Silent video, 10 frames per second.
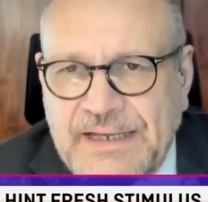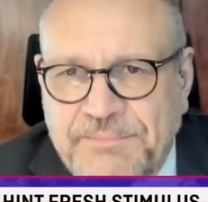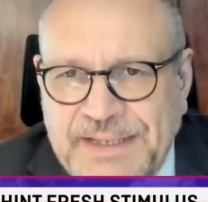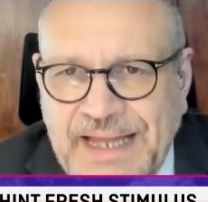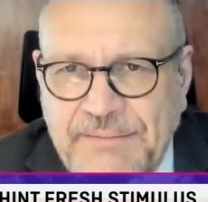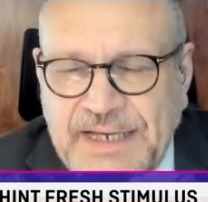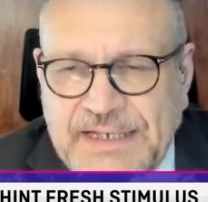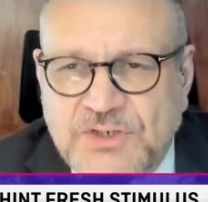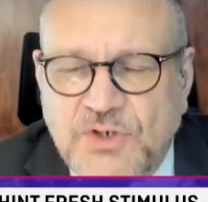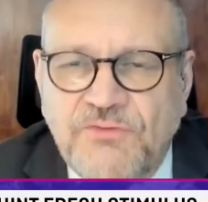
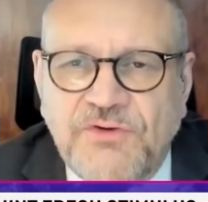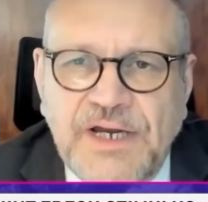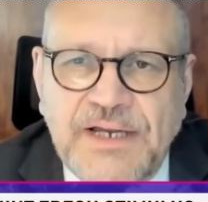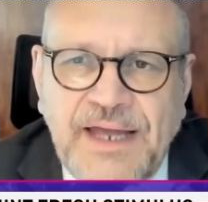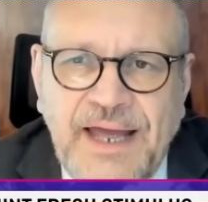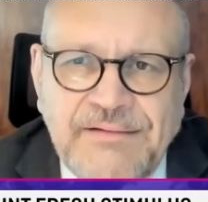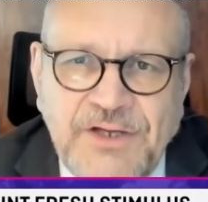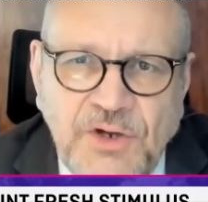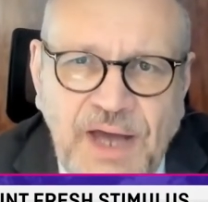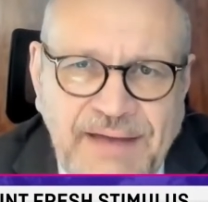pandemic is over and
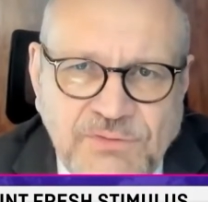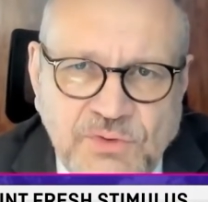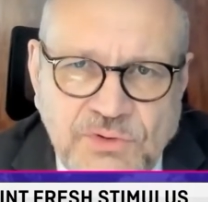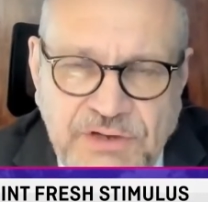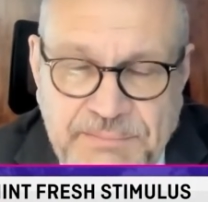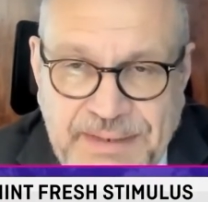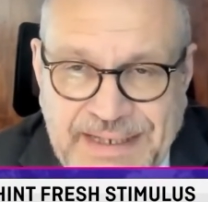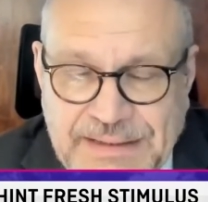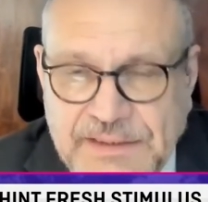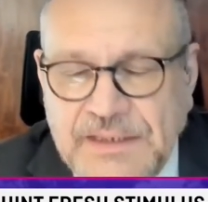then you have to
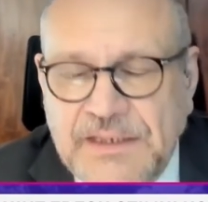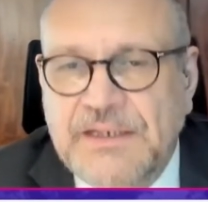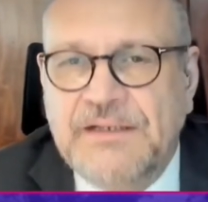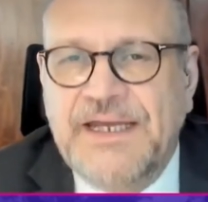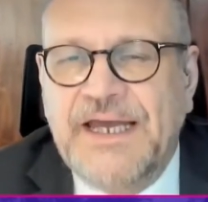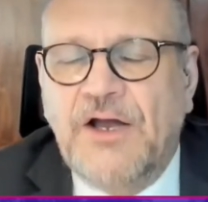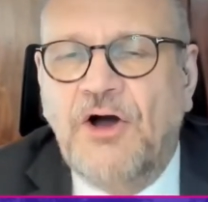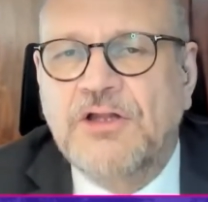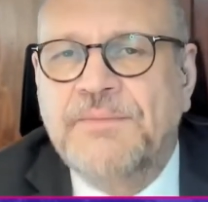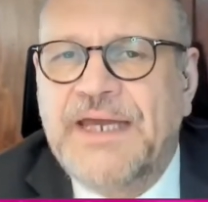rebuild the
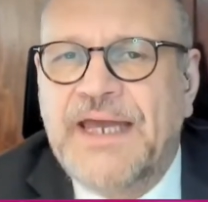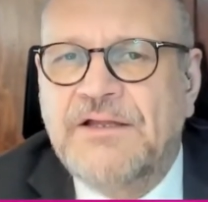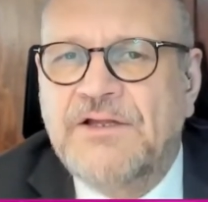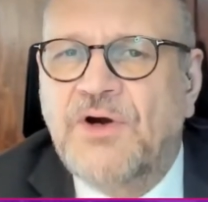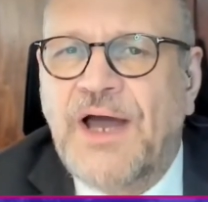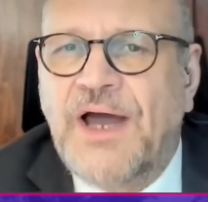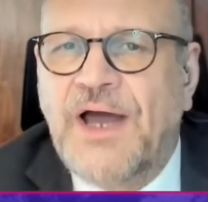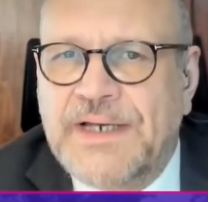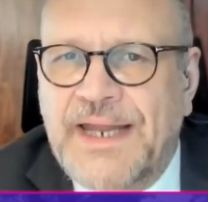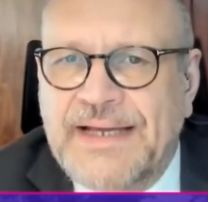economy and you have
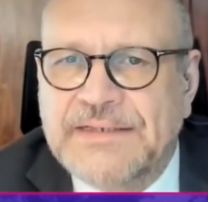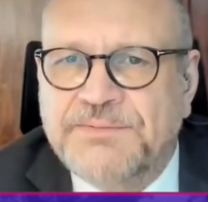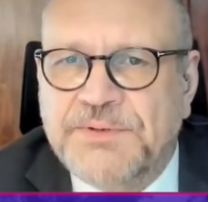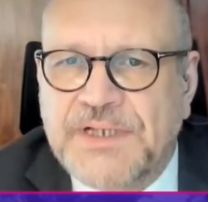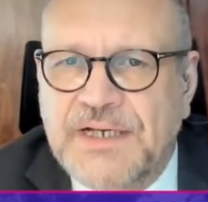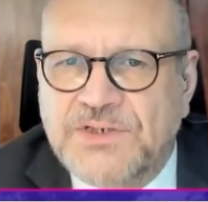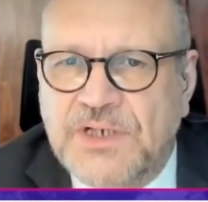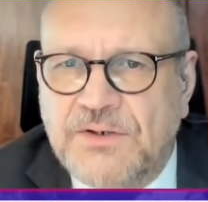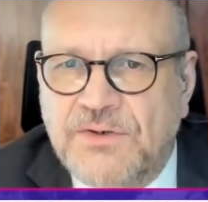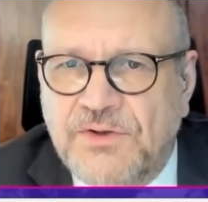to enhance
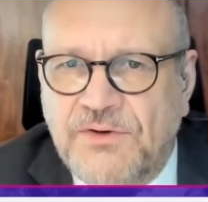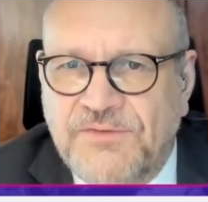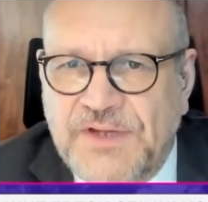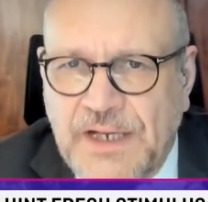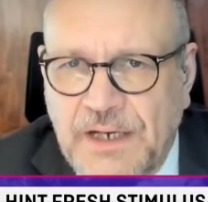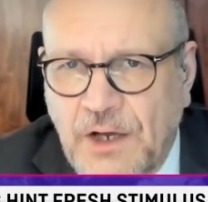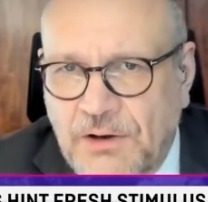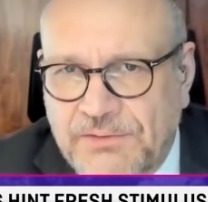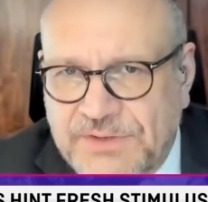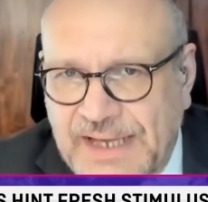potential growth over the
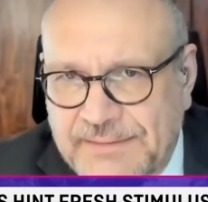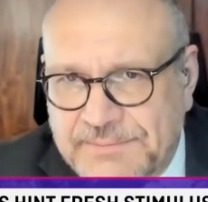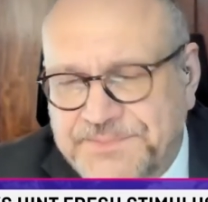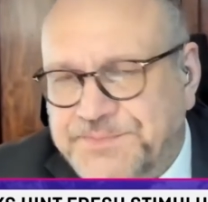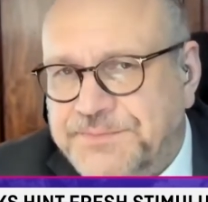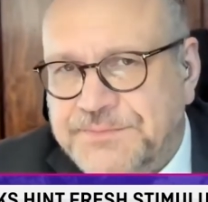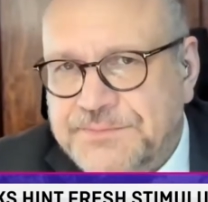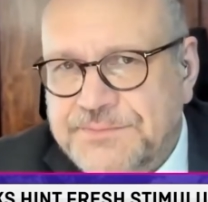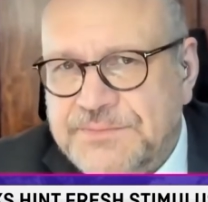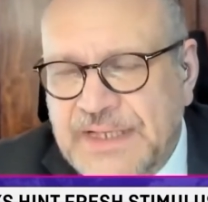long term.
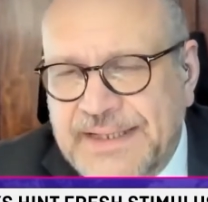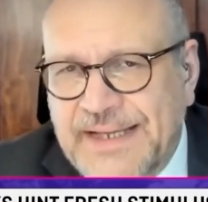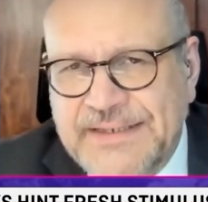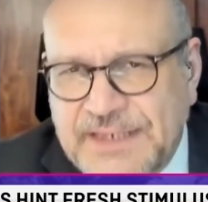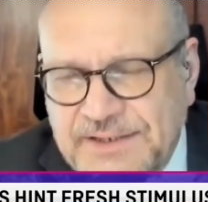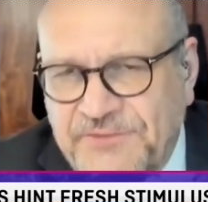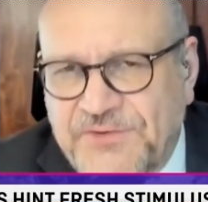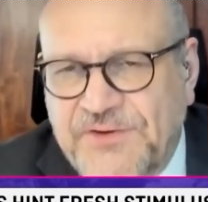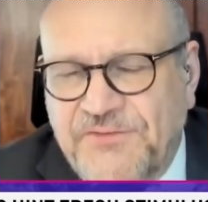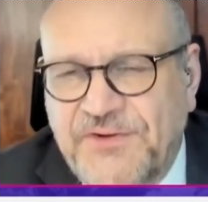That is a
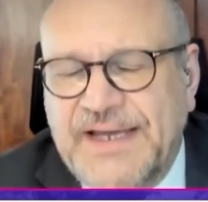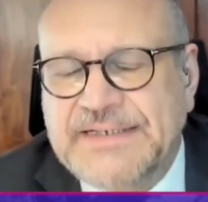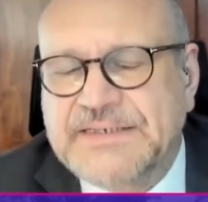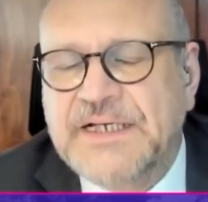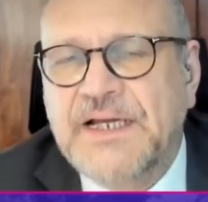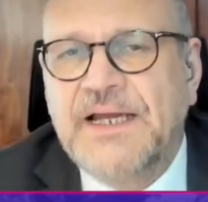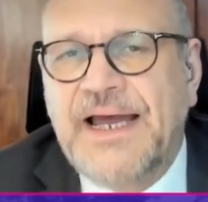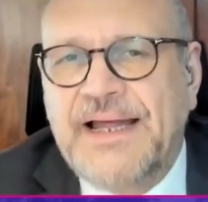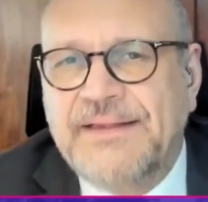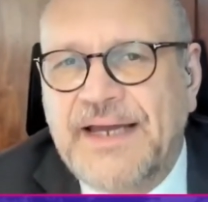different phase.
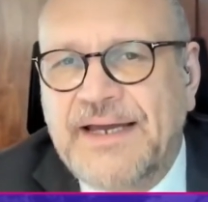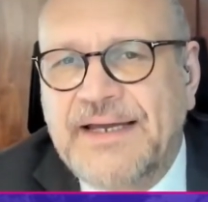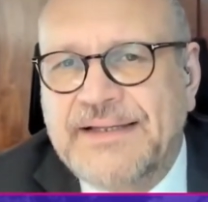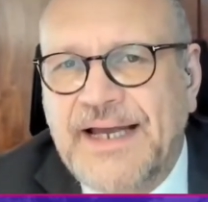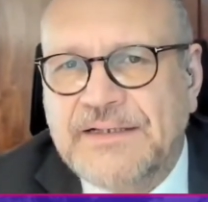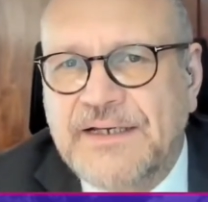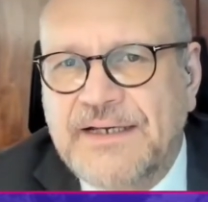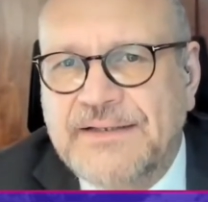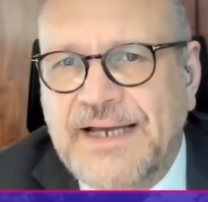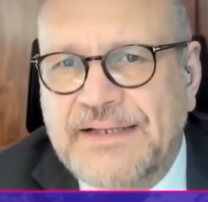And uh, in that
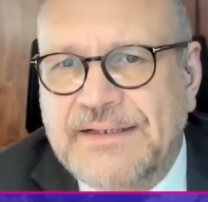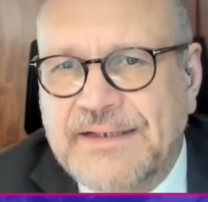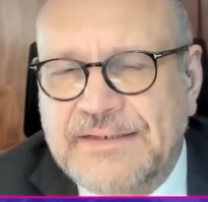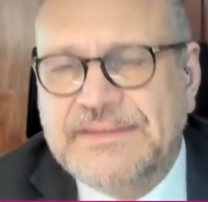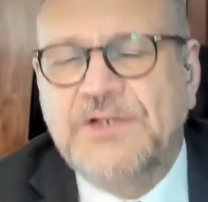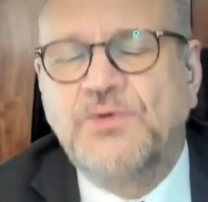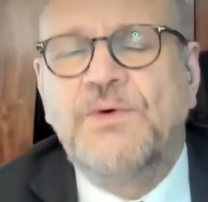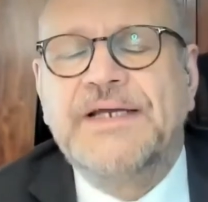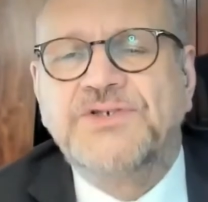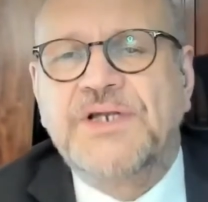in that uh,
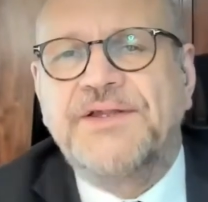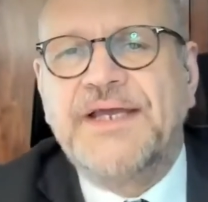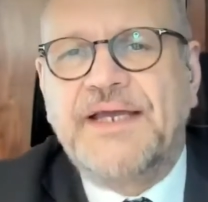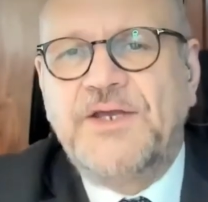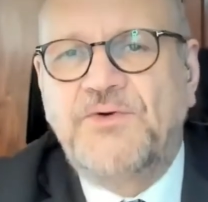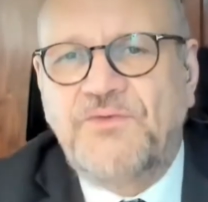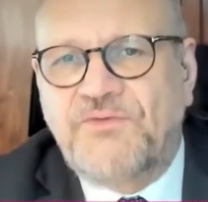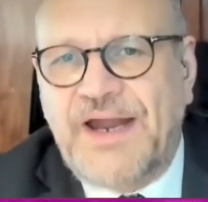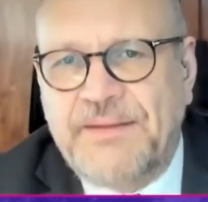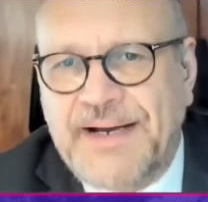situation, I think you
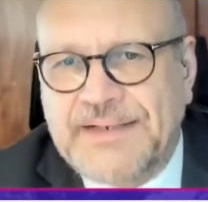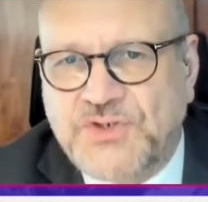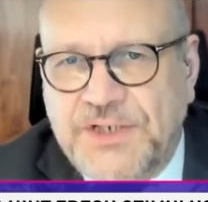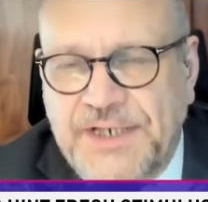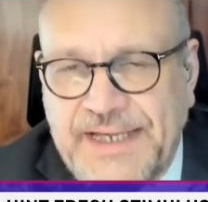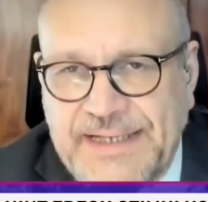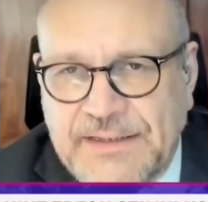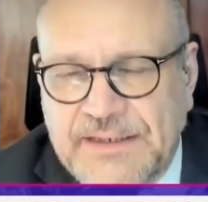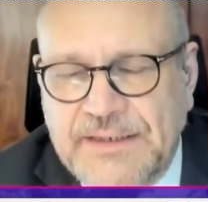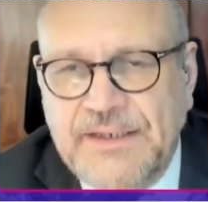very much
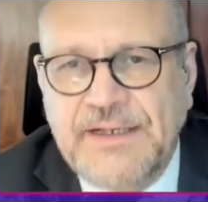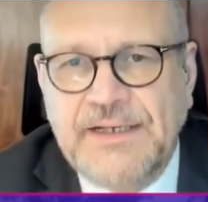need uh,